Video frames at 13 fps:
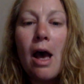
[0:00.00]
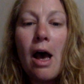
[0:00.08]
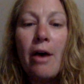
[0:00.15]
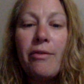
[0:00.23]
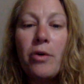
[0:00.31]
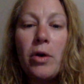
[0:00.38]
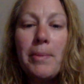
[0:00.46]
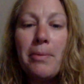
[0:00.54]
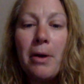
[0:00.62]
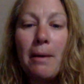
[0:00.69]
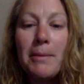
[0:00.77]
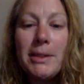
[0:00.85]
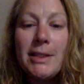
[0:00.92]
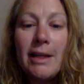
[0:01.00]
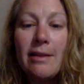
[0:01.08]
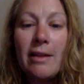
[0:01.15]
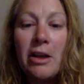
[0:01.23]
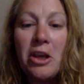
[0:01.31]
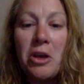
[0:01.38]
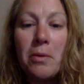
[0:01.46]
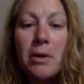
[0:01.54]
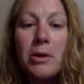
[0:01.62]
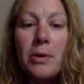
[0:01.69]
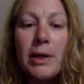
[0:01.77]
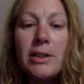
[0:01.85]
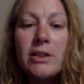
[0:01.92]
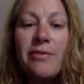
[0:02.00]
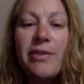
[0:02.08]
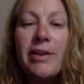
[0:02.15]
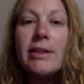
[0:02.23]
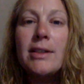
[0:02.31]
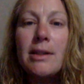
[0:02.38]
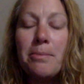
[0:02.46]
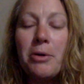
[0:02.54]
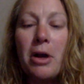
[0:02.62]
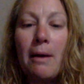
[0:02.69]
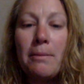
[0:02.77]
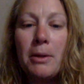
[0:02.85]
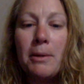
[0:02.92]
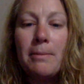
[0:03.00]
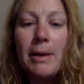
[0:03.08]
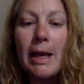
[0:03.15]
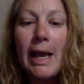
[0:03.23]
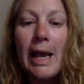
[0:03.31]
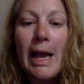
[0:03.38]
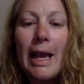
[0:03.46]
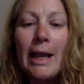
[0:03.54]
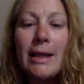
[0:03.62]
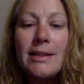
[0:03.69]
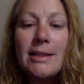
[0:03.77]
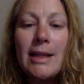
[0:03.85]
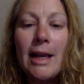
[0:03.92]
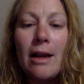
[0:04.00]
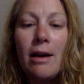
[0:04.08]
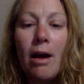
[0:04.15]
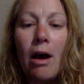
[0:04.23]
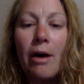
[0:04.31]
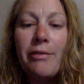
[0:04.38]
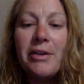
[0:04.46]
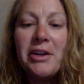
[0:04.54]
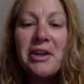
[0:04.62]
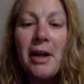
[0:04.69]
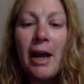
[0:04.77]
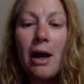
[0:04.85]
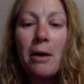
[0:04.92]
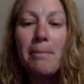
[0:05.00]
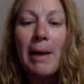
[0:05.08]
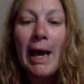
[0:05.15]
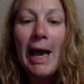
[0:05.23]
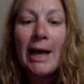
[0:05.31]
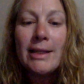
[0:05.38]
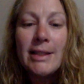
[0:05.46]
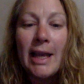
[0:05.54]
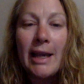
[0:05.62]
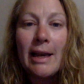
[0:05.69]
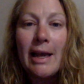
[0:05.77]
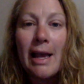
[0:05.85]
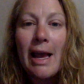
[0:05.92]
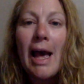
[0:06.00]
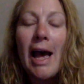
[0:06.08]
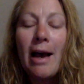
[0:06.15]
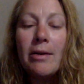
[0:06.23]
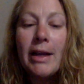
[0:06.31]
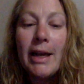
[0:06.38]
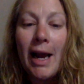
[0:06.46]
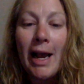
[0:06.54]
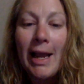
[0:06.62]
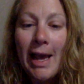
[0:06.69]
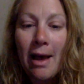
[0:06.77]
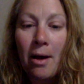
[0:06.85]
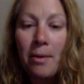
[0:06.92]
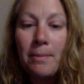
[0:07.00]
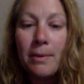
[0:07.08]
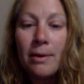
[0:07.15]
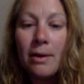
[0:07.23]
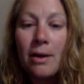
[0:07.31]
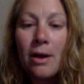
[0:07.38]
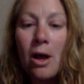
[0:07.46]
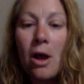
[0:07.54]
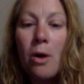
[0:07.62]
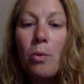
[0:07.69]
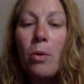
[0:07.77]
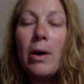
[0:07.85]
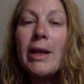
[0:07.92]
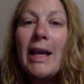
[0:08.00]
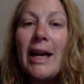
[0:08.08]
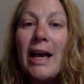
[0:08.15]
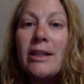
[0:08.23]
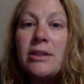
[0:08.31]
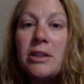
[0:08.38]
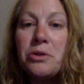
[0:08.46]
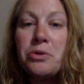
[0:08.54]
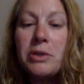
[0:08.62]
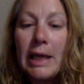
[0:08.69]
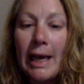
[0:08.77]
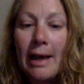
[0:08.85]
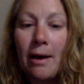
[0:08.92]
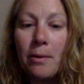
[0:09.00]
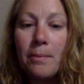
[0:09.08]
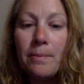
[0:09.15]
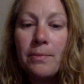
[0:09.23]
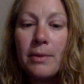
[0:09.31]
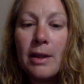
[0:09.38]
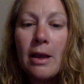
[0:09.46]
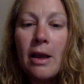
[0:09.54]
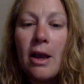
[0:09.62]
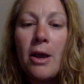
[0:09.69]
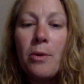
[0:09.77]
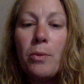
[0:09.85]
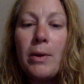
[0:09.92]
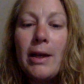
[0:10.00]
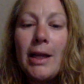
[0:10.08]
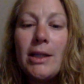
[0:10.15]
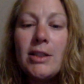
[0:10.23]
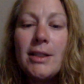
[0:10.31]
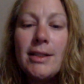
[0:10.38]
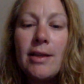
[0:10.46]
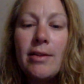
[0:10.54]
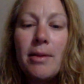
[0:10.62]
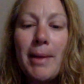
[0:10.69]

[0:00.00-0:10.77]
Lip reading: Avoid promising that you are going to fix the problem. Instead, offer your help by asking, "How can I help? What can I do to help?" We need to send the